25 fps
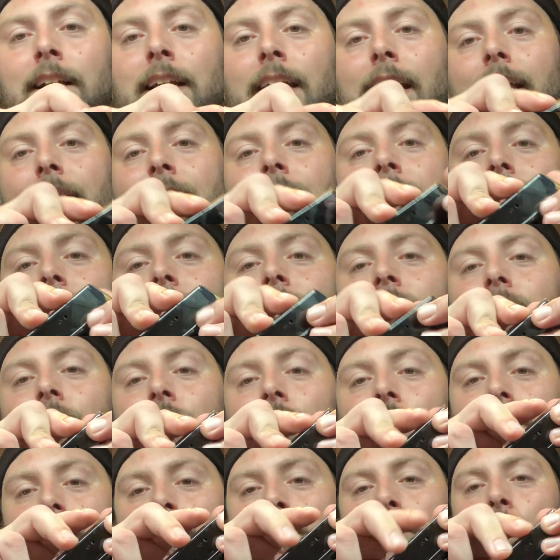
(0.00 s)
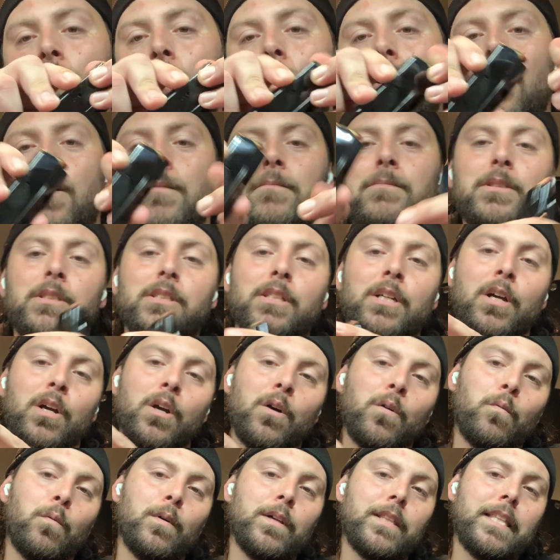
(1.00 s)
And this is the Shield Arms
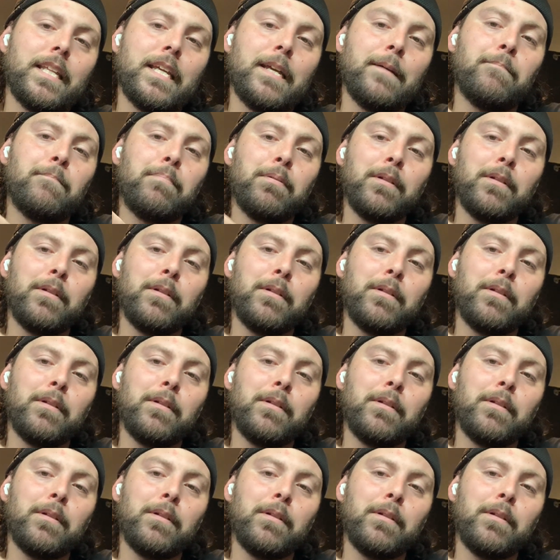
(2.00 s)
with the